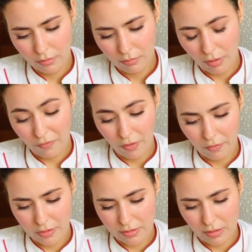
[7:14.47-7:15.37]
My
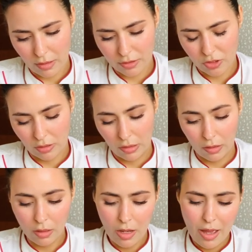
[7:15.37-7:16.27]
favorite is not actually
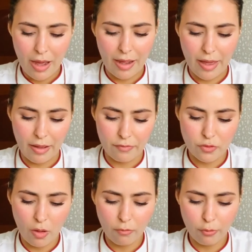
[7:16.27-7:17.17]
here. I have
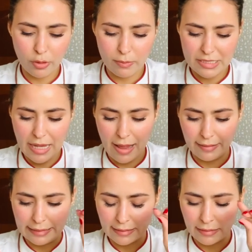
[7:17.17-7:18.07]
Tom Ford
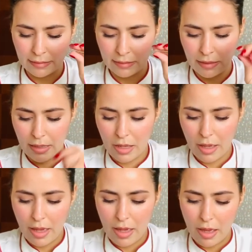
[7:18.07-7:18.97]
Metallic,
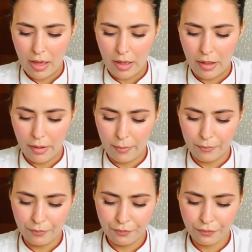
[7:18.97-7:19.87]

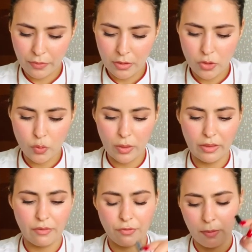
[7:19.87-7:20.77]

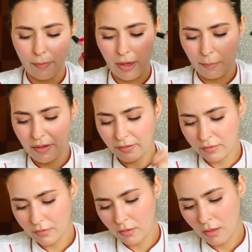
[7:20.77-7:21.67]
Twilly from
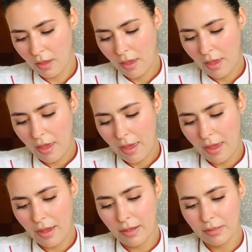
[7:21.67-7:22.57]
Hermes,
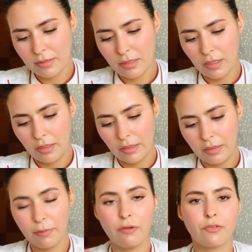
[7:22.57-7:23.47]
and
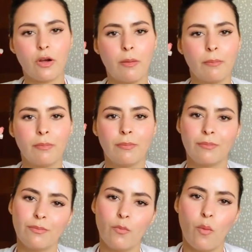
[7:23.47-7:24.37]
Libre from
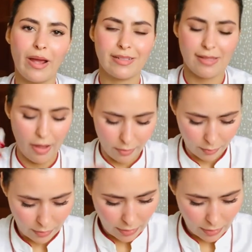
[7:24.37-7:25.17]
YSL.